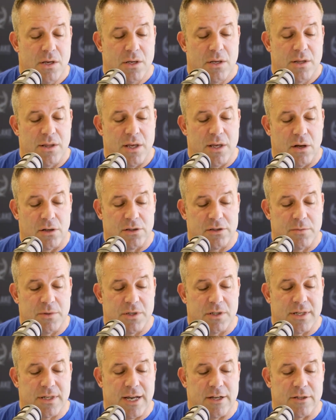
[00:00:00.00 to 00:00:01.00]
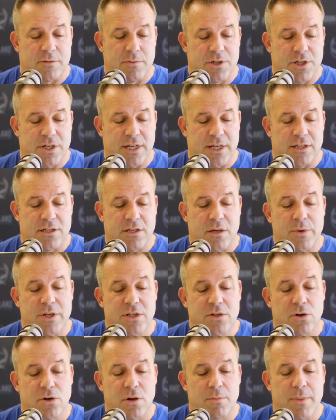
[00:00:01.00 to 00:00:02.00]
The Ultimate Sales Machine. So we
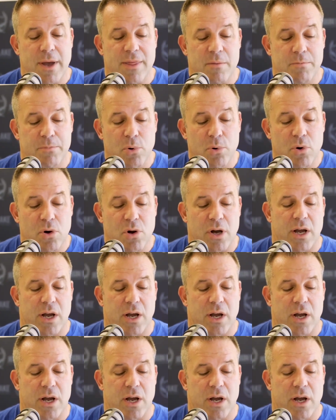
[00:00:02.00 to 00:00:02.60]
talk about the book.